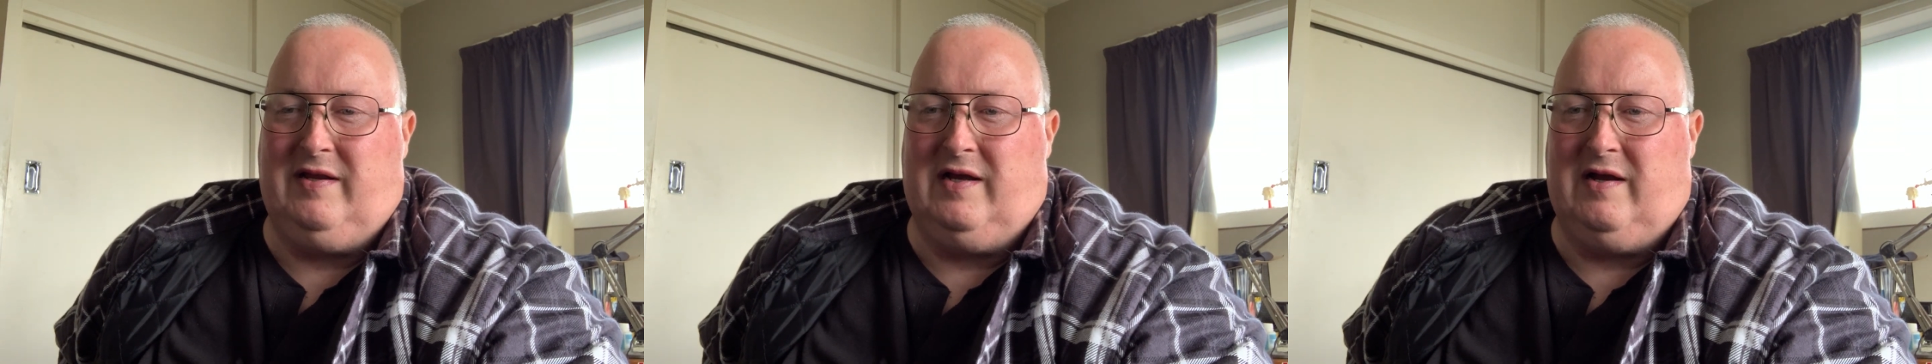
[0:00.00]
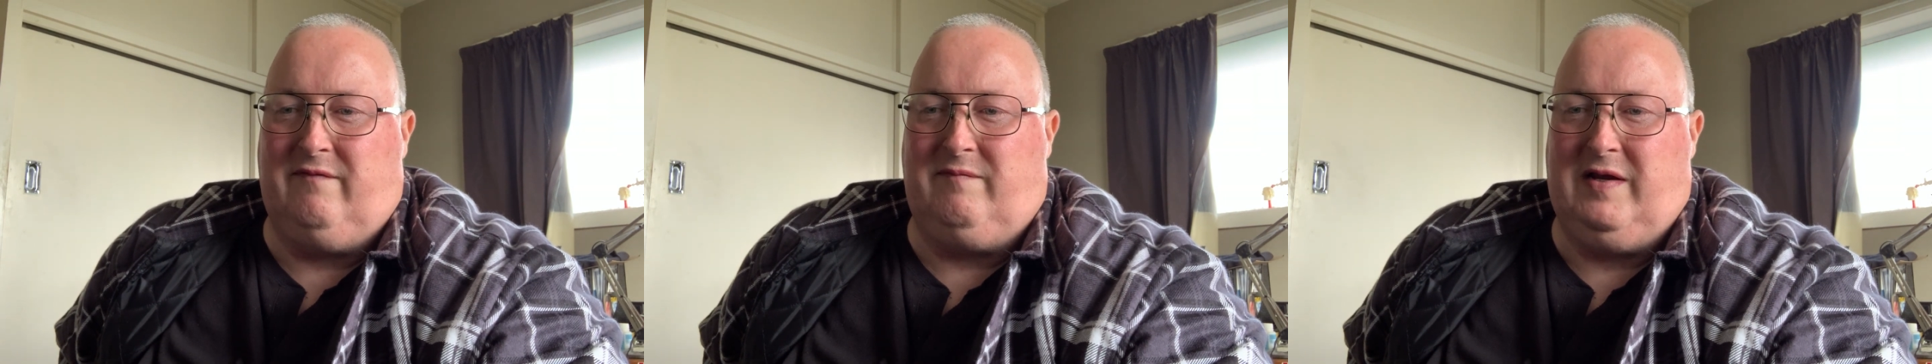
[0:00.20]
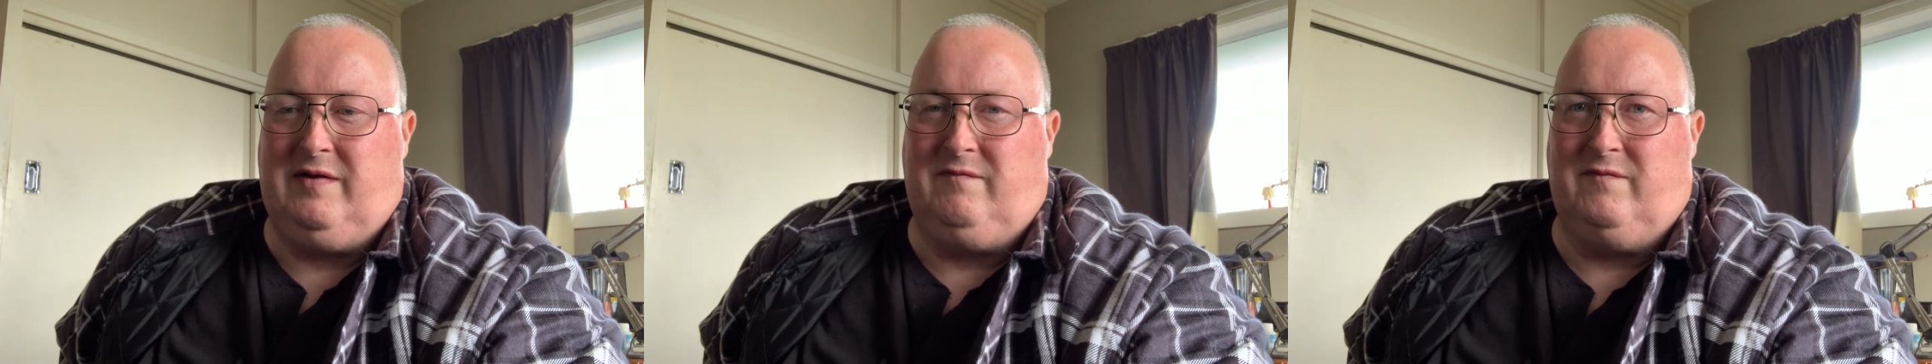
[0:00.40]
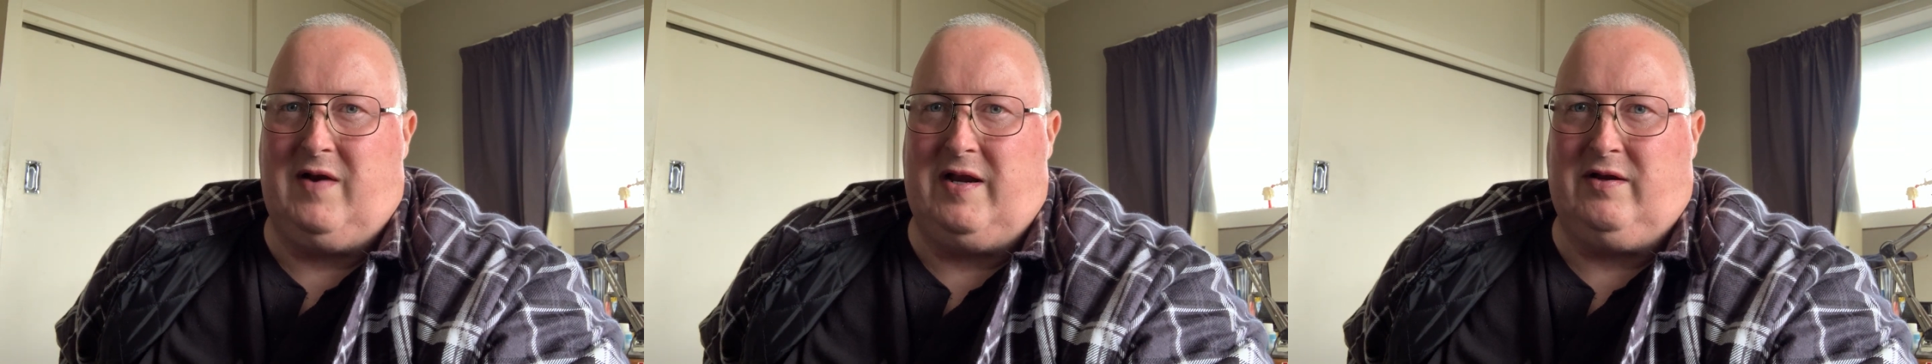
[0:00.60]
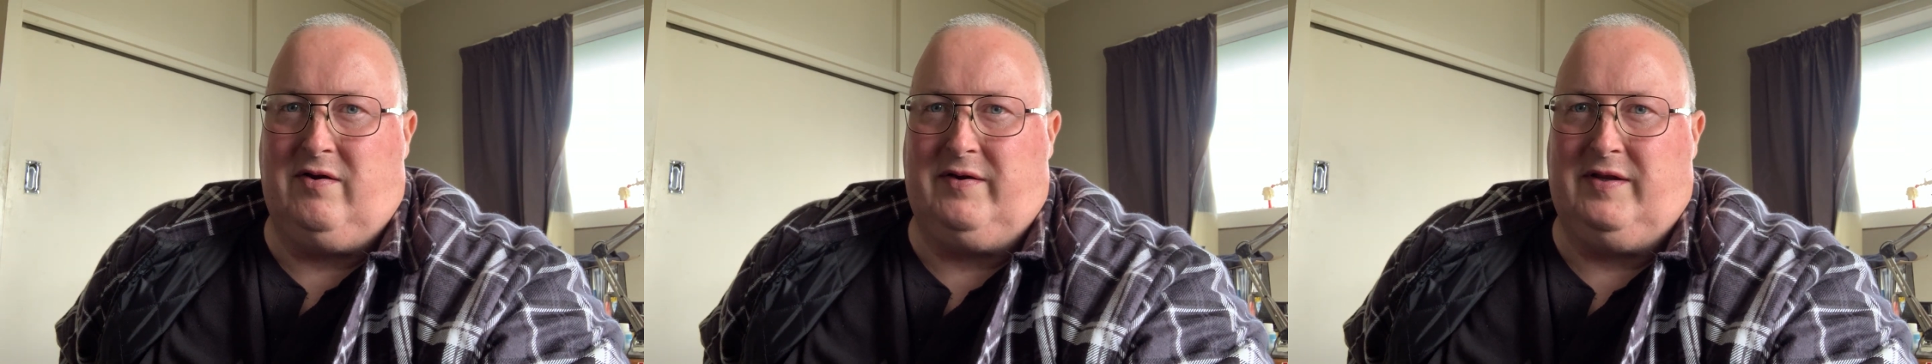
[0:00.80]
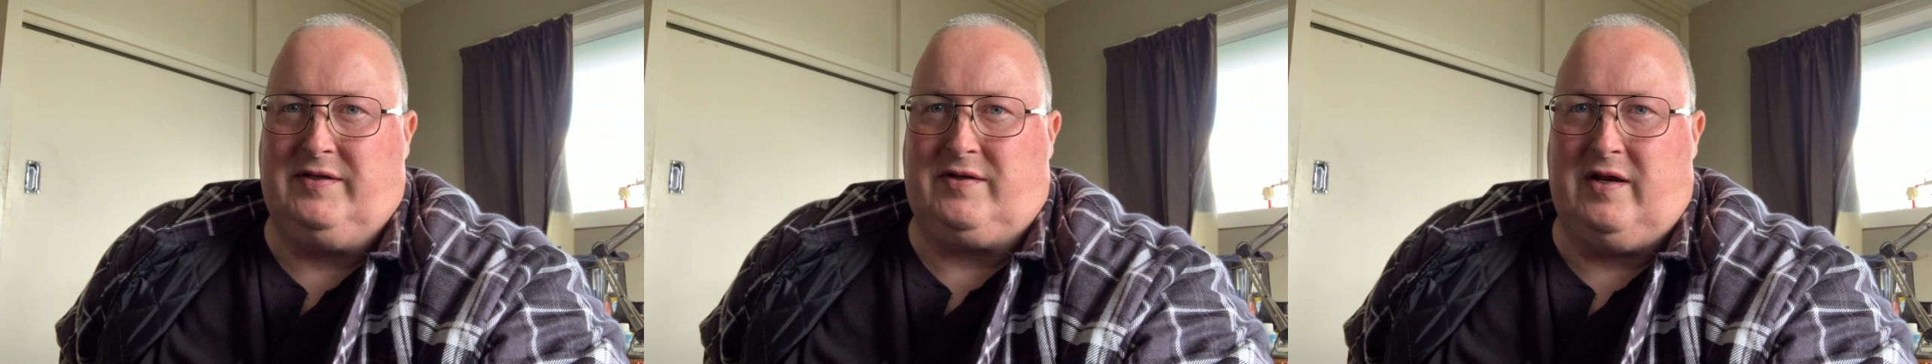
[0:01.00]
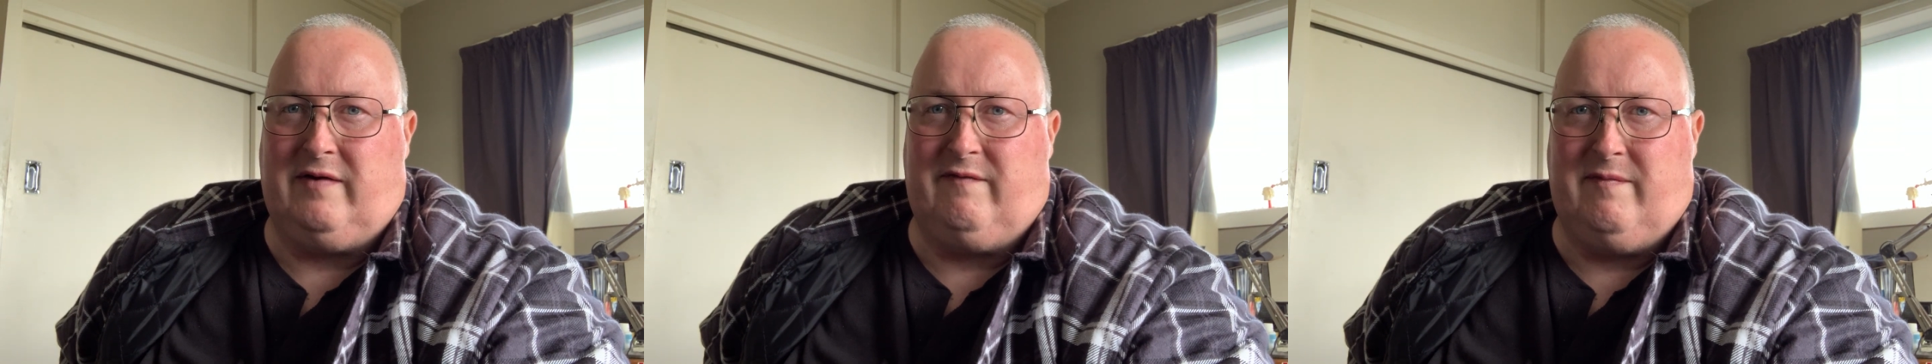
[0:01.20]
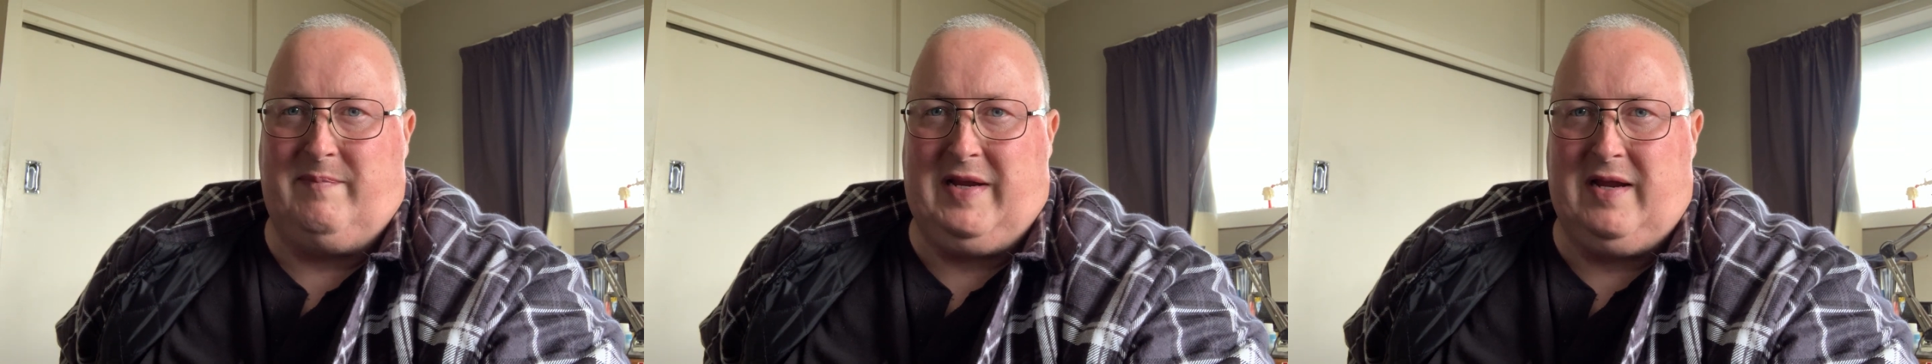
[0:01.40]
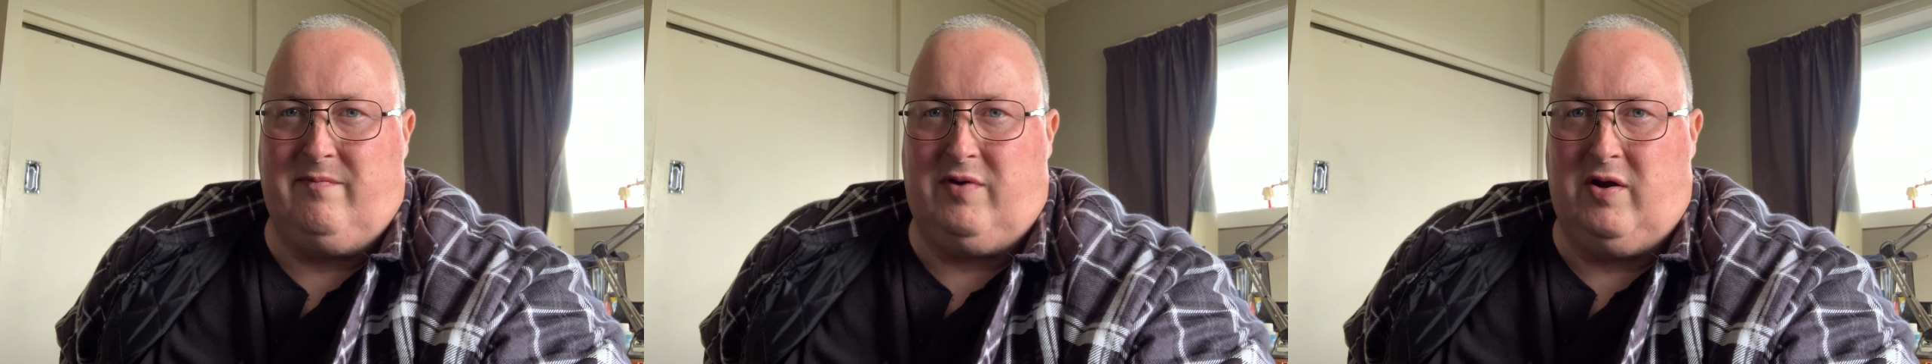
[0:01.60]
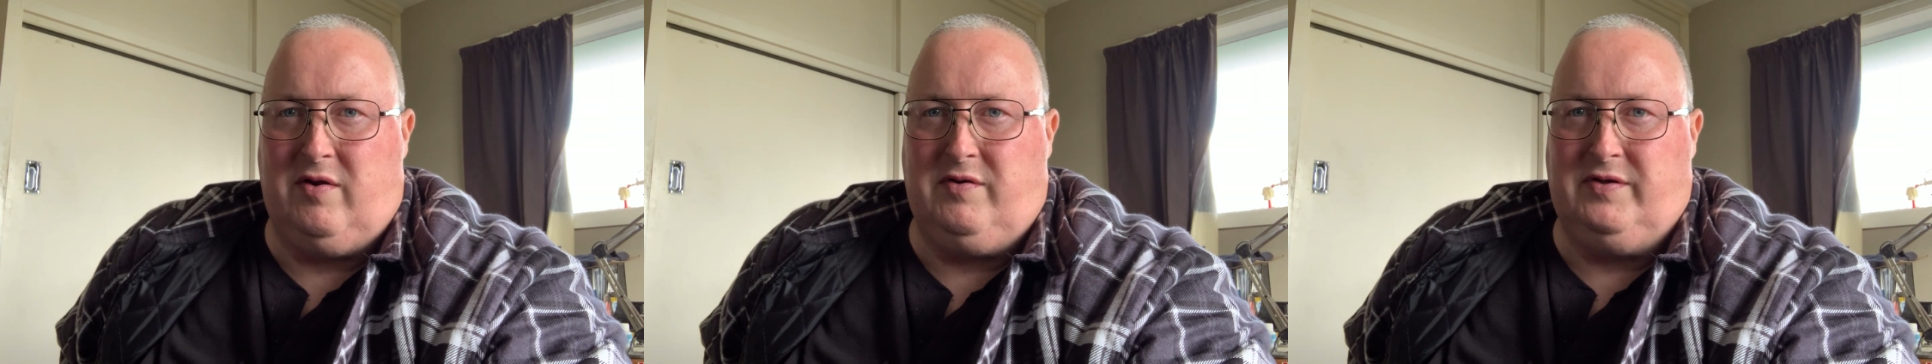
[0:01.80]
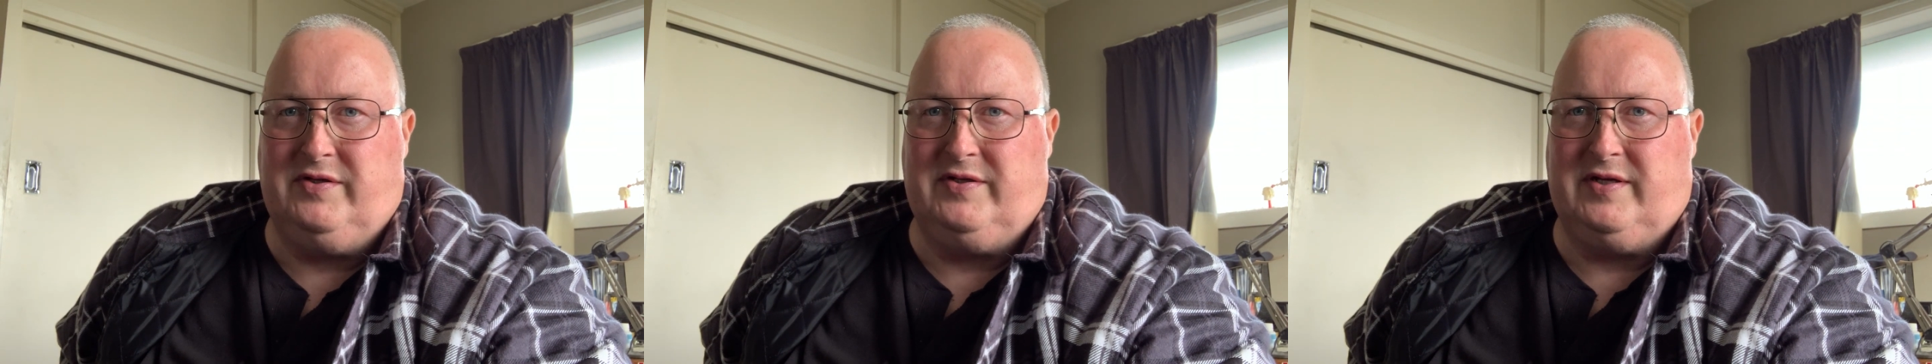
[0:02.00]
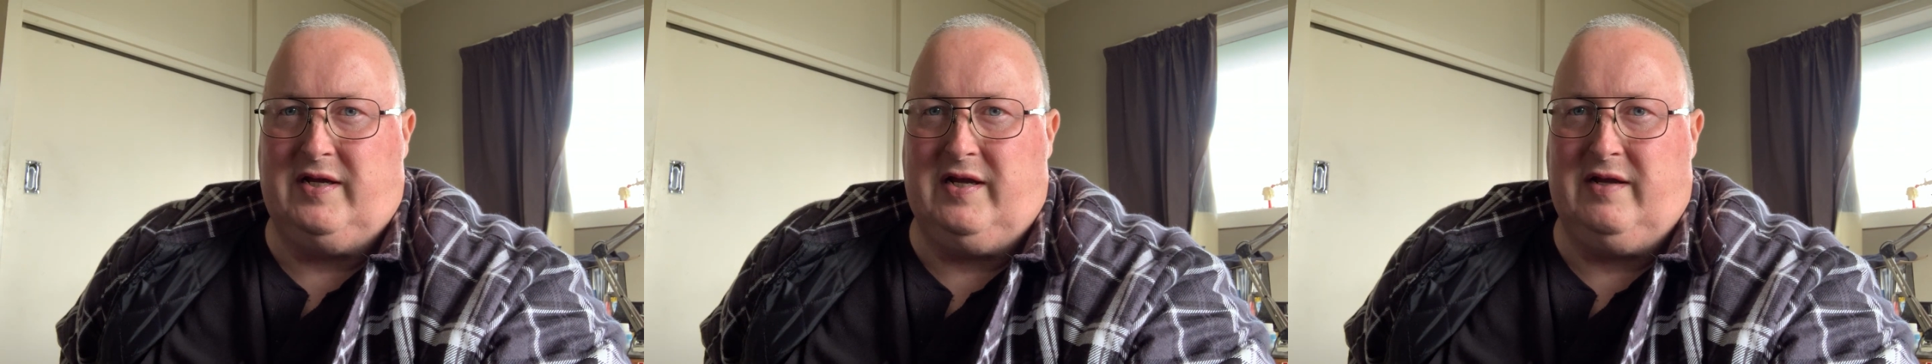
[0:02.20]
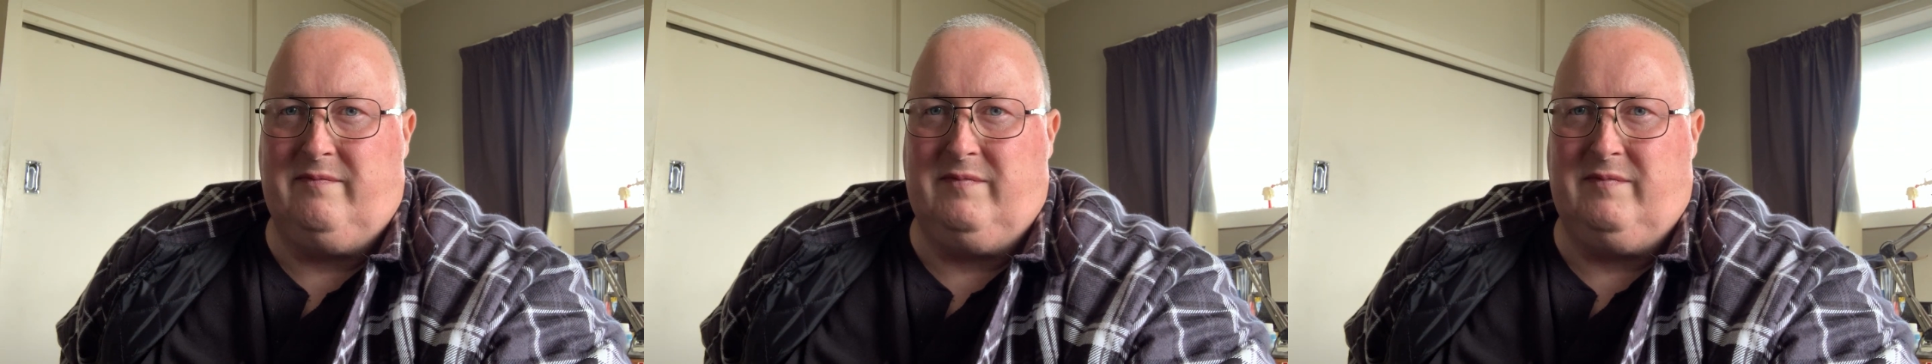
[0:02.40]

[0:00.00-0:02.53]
I've been running on this kind of a bare bones uh,